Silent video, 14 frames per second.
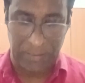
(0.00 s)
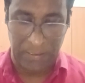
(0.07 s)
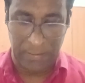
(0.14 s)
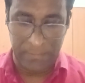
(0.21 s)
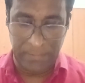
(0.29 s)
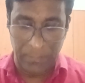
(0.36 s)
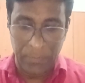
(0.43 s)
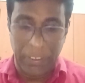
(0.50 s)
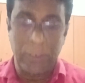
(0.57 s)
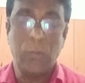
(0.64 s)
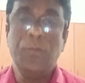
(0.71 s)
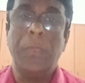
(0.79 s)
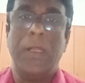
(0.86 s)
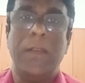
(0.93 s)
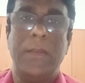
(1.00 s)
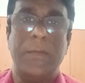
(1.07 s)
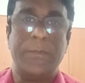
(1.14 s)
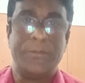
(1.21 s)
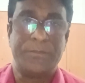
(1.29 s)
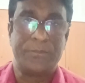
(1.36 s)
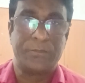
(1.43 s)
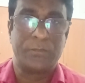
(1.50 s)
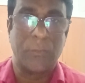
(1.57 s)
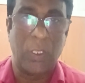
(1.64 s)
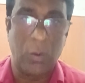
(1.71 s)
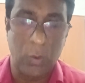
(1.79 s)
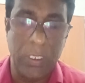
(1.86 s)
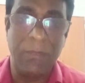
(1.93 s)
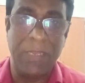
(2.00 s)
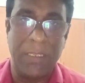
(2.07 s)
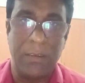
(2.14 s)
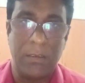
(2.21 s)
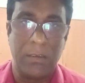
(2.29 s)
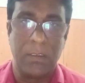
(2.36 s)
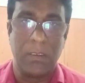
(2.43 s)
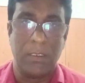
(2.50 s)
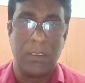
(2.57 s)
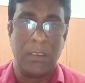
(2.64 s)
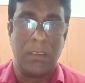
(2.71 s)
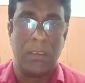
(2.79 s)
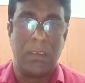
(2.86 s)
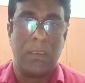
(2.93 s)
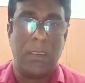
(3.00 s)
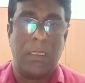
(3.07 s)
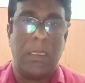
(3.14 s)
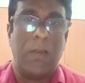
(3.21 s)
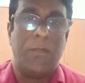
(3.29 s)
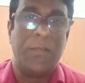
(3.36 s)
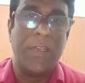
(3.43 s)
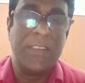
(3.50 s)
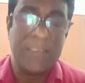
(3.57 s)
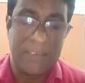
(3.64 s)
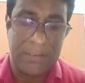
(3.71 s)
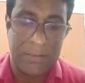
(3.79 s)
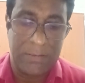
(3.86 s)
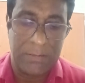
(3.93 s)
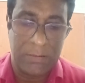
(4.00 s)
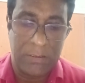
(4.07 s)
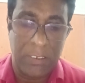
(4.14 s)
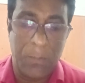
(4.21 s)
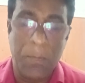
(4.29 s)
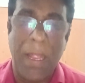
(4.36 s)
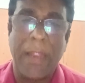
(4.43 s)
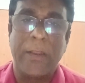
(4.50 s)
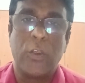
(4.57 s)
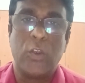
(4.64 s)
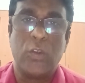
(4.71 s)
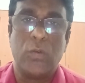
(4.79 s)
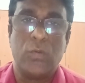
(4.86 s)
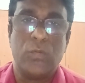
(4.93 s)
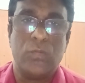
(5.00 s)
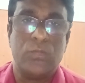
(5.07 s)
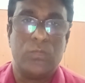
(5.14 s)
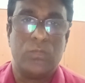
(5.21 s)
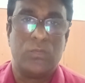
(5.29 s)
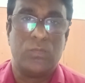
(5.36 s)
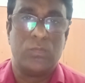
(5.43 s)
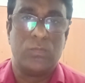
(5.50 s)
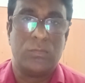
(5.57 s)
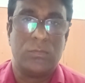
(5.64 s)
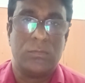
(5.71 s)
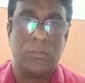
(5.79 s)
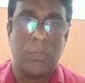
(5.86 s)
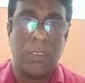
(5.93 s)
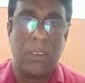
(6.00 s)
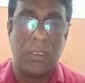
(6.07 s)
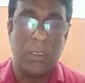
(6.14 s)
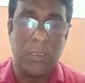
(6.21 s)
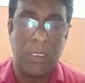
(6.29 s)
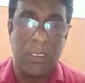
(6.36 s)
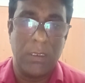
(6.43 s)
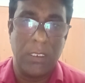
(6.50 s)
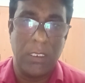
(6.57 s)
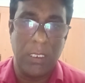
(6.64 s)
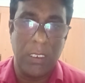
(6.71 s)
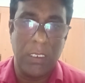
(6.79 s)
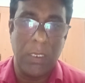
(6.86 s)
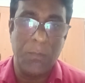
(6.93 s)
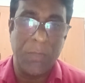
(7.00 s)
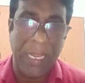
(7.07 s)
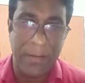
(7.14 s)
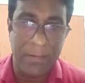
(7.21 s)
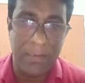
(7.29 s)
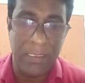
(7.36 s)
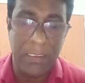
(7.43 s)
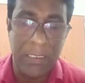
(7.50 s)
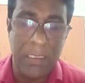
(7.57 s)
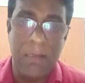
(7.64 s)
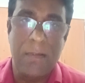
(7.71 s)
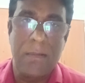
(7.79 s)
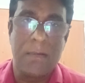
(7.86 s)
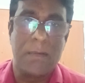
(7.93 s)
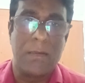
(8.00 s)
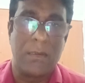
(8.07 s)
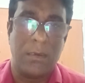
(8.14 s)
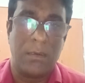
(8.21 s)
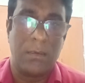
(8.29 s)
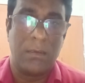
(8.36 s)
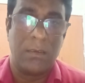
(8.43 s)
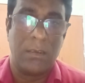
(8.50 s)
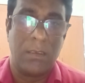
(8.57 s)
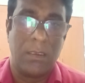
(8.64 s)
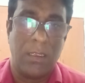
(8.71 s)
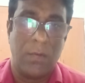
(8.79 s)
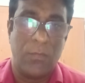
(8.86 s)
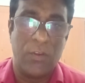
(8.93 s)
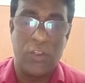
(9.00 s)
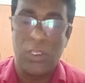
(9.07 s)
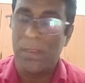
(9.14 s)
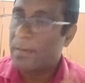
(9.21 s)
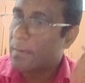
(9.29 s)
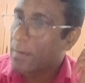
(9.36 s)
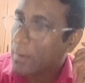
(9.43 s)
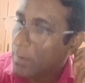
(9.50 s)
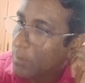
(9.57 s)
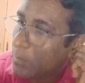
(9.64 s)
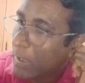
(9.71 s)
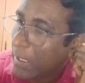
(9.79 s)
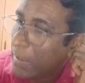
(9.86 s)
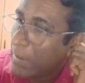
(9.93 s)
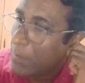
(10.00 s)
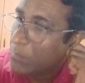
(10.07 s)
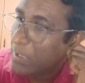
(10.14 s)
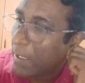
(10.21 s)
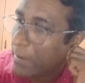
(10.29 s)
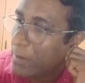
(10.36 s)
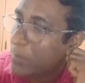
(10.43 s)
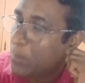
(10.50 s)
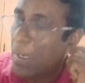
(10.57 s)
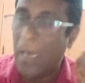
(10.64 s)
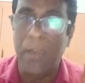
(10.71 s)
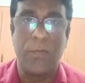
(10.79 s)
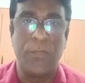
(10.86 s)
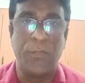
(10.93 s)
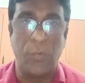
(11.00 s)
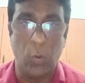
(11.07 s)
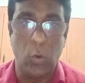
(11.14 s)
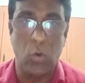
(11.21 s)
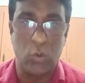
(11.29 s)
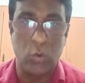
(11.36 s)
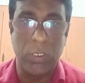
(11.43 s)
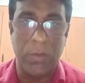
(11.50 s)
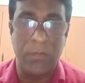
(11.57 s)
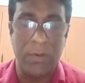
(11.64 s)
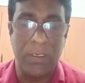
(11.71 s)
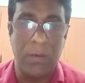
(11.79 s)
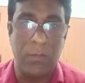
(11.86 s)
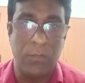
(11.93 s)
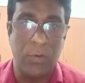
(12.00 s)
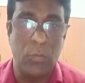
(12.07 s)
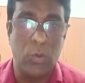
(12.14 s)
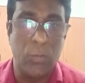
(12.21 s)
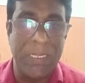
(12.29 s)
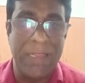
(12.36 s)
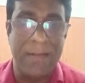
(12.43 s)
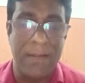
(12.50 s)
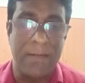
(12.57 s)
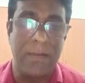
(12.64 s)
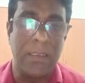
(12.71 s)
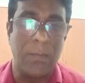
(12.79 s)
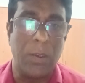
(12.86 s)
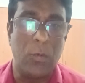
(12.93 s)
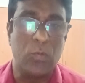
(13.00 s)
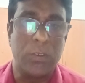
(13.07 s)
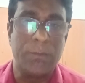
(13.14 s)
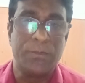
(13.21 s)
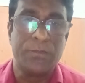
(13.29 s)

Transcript: Assalamu alaikum. Good evening. Friends, come back to the income tax series, which is income tax part 4. Today we would be discussing about.